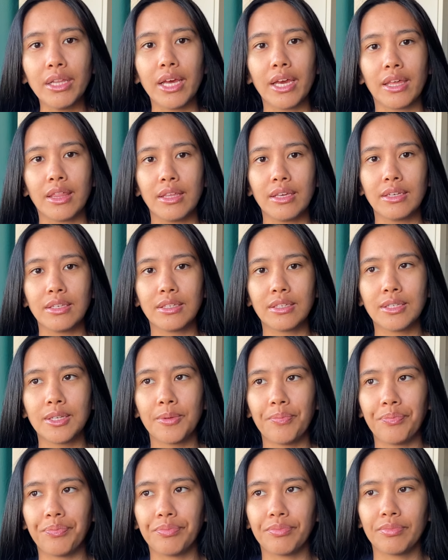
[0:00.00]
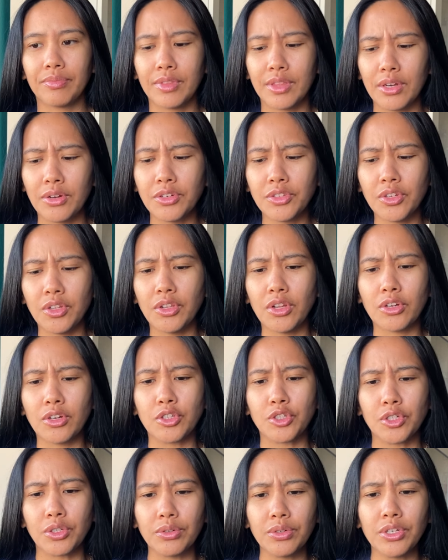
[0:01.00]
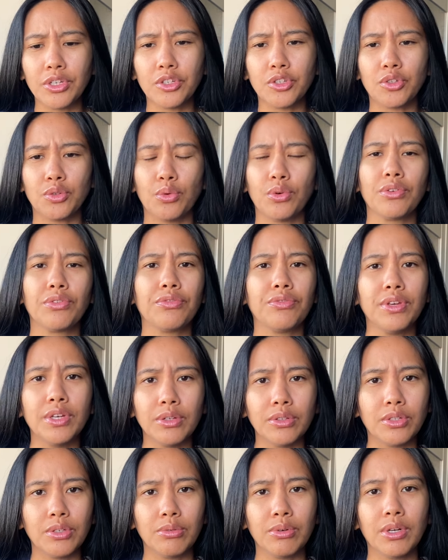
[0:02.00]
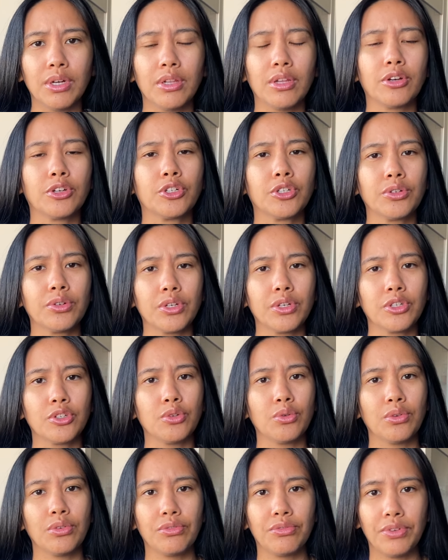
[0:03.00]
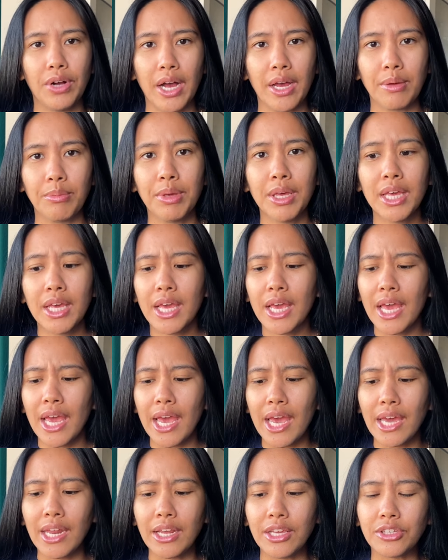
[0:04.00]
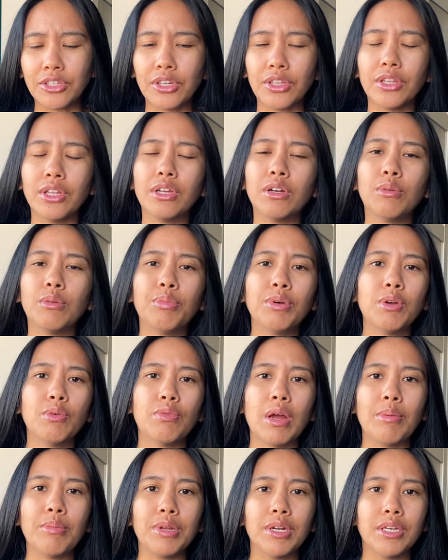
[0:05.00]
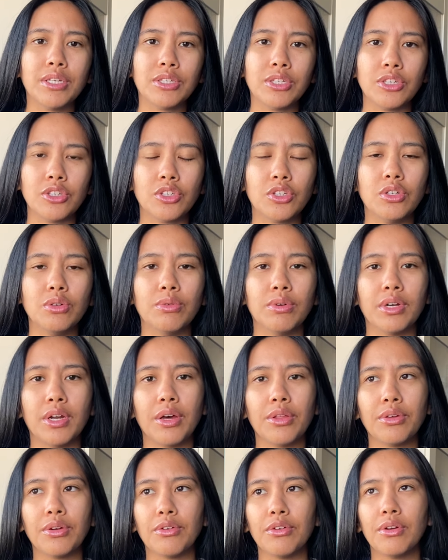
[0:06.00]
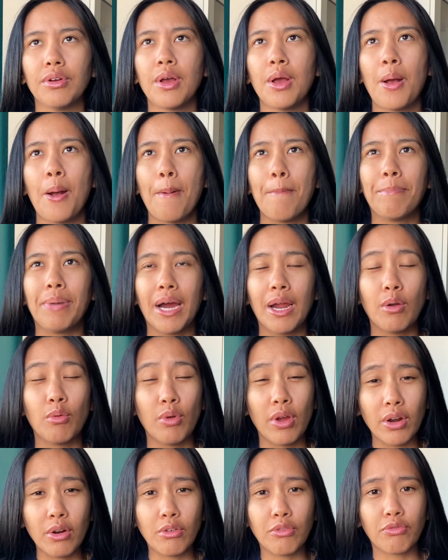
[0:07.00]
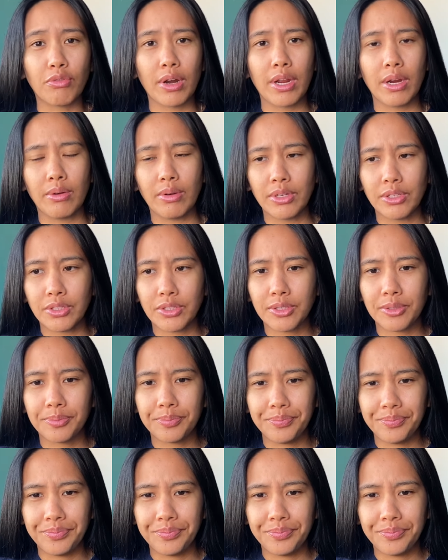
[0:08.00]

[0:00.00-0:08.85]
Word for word: like this, there is a luxurious sort of feel to it, a luxurious sort of vibe. And it's a little bit reminiscent to another Byredo fragrance